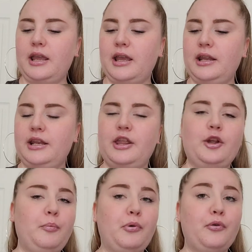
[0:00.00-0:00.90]
another
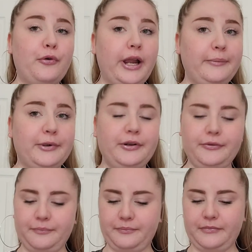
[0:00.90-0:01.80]
primer
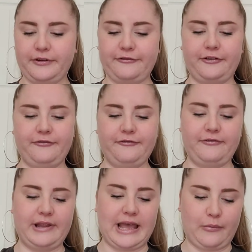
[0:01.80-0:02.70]
from
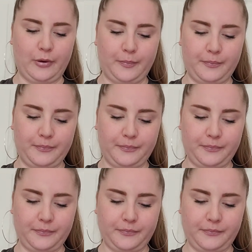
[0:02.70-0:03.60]
Flower
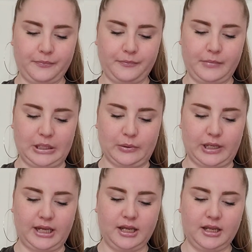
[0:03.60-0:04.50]

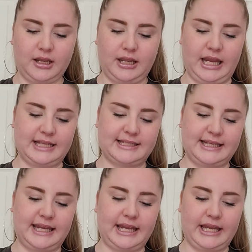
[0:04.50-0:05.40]
Beauty. It's
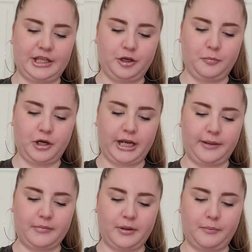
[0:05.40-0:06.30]
the In Your
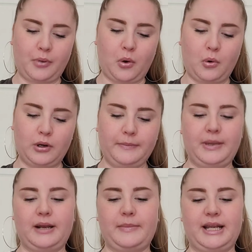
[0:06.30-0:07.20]
Prime Pore
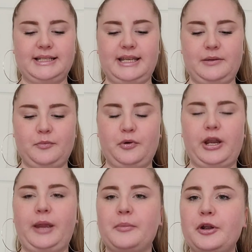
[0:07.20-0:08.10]
Minimizing
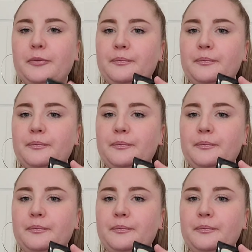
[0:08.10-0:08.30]
Primer.